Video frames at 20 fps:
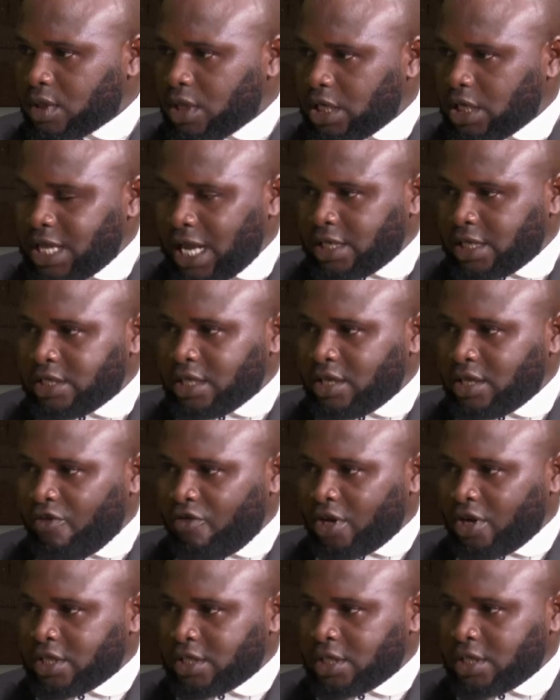That is the
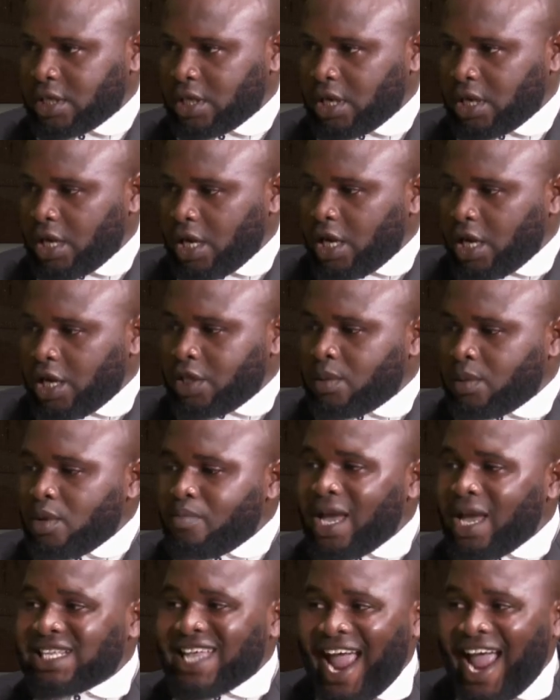difference. The
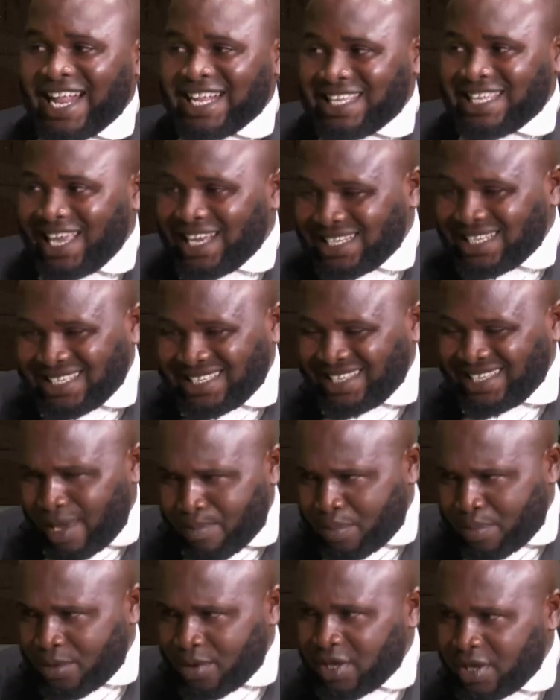moment I take
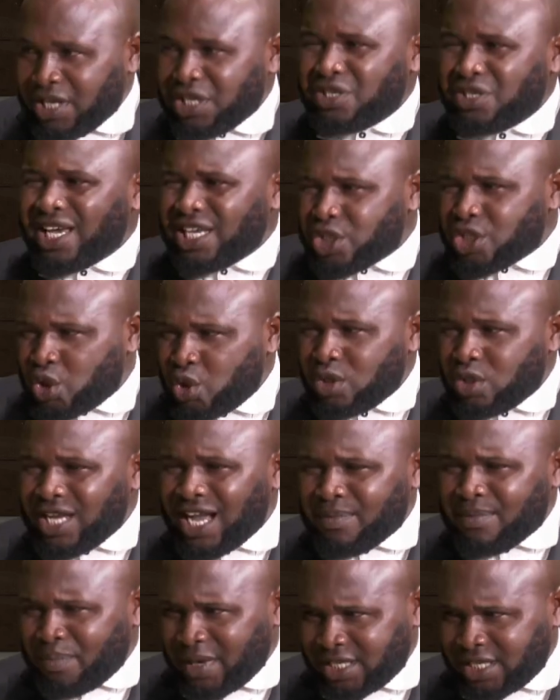step in rescuing
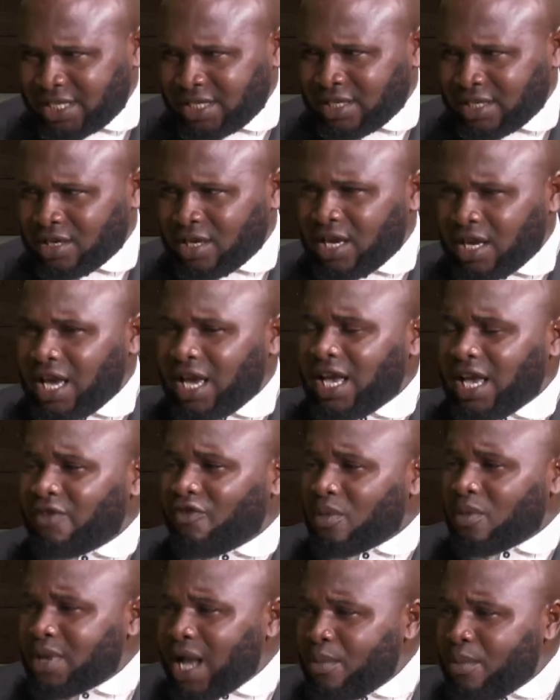that person,
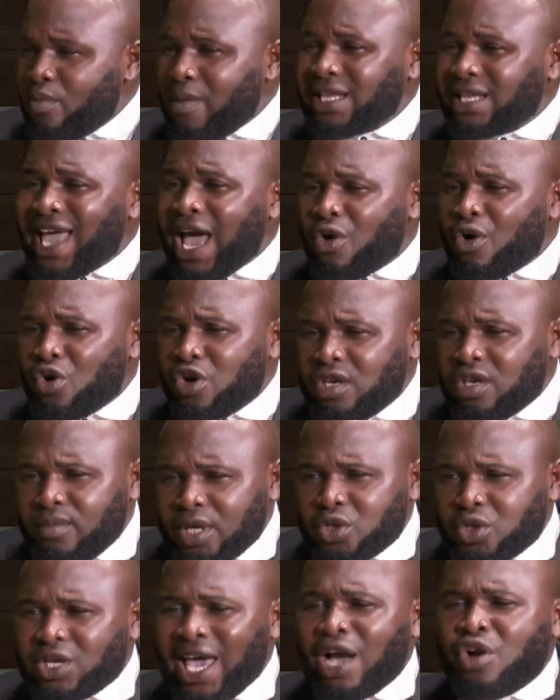from that moment, I owe him a
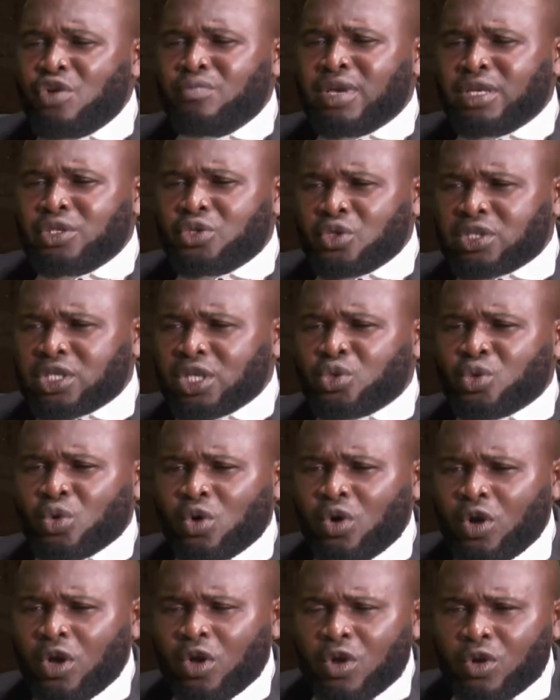duty. I owe him a duty
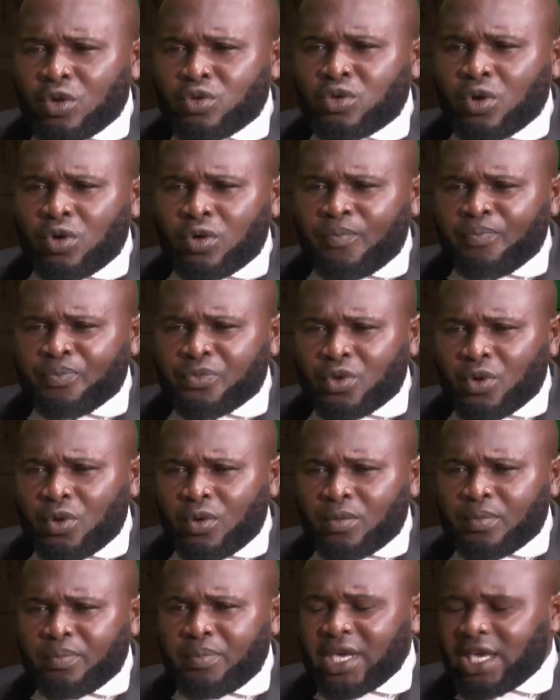
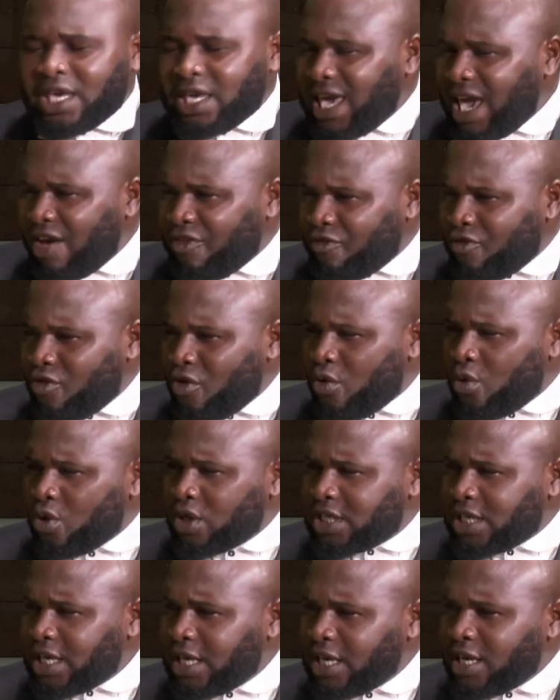to be careful
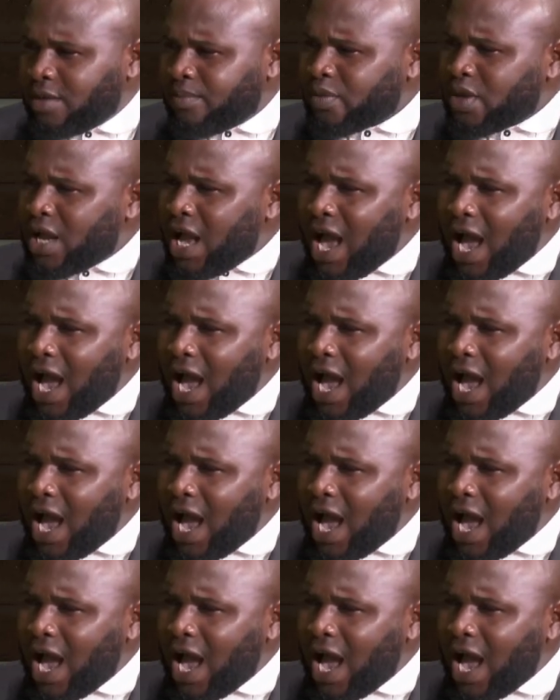with him.